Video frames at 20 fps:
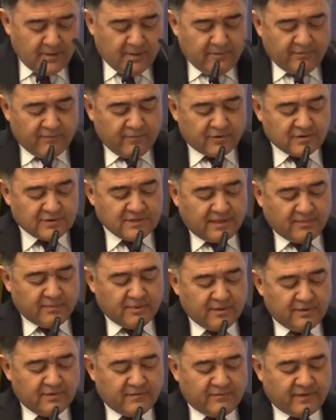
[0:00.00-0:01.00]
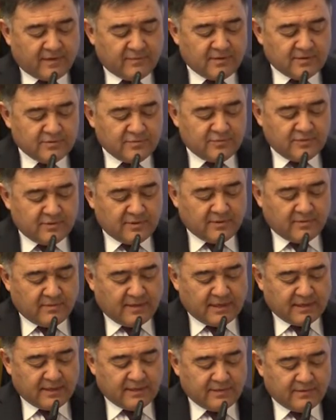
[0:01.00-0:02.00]
For example, in pharmaceutical
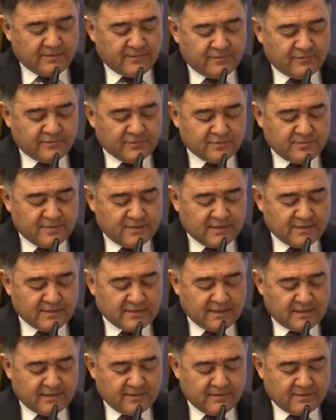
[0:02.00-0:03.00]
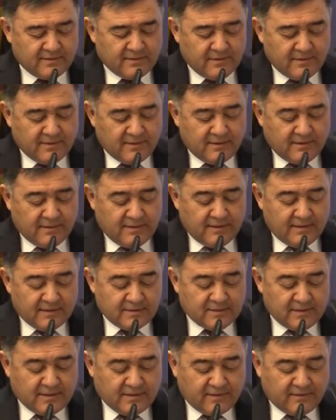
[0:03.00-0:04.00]
market of Uzbekistan is
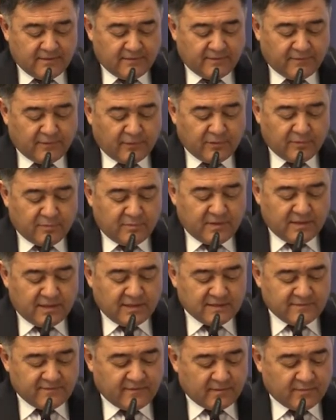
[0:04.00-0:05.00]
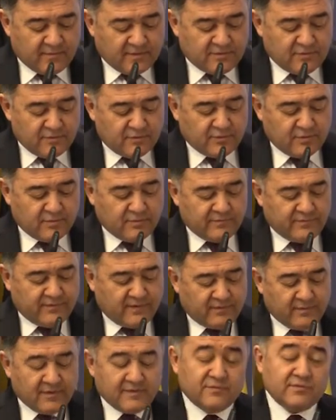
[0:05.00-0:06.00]
the third biggest
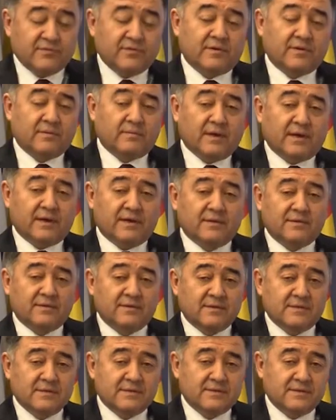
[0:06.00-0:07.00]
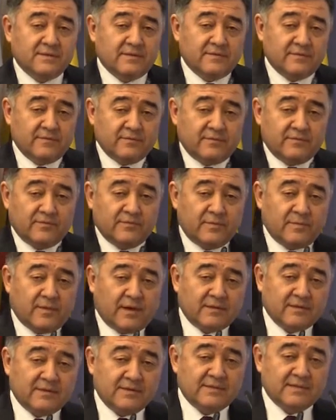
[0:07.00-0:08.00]
pharmaceutical market
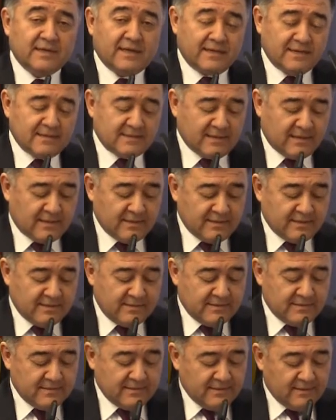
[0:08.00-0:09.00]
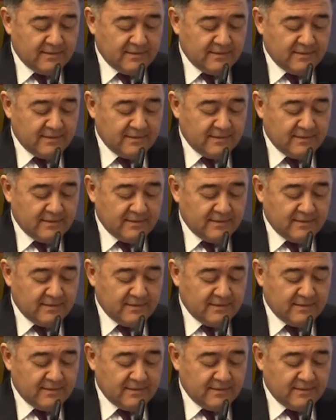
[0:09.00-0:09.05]
among the CIS countries,